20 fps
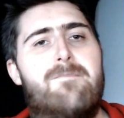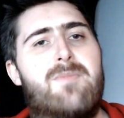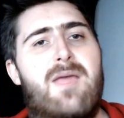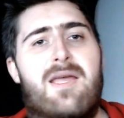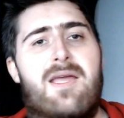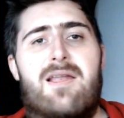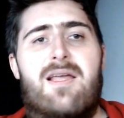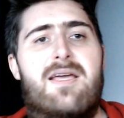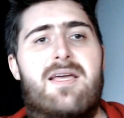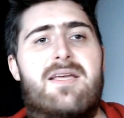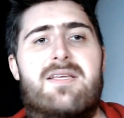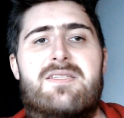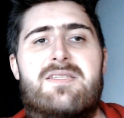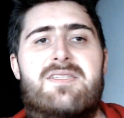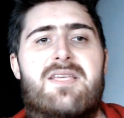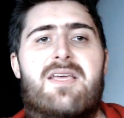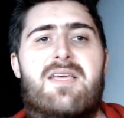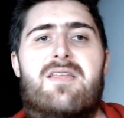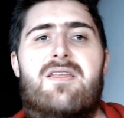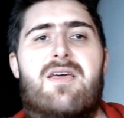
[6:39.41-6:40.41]
and like I
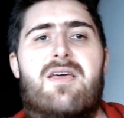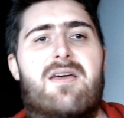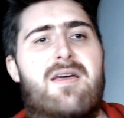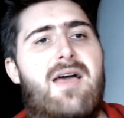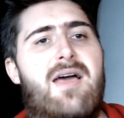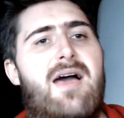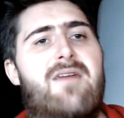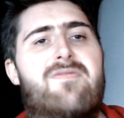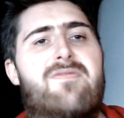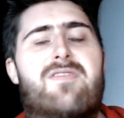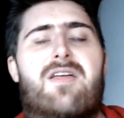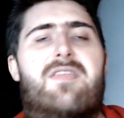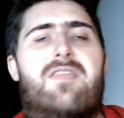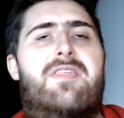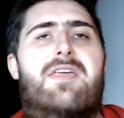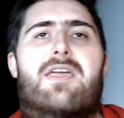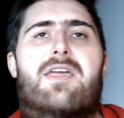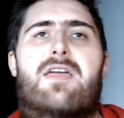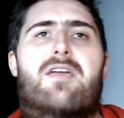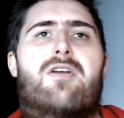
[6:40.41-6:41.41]
said, have
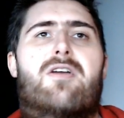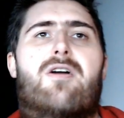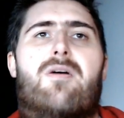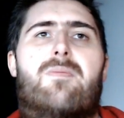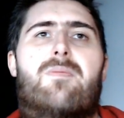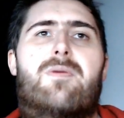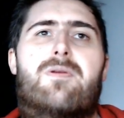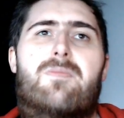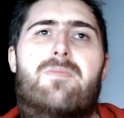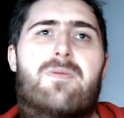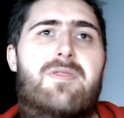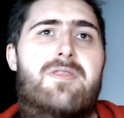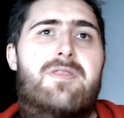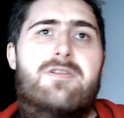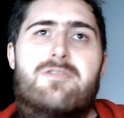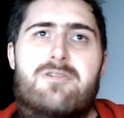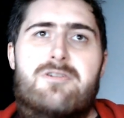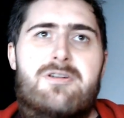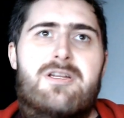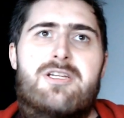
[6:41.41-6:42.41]
nothing in common with the
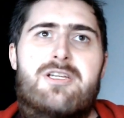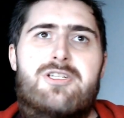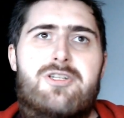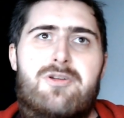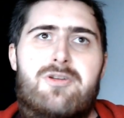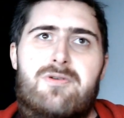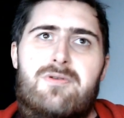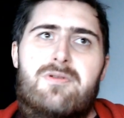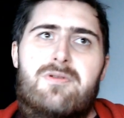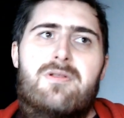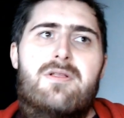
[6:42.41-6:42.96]
traditional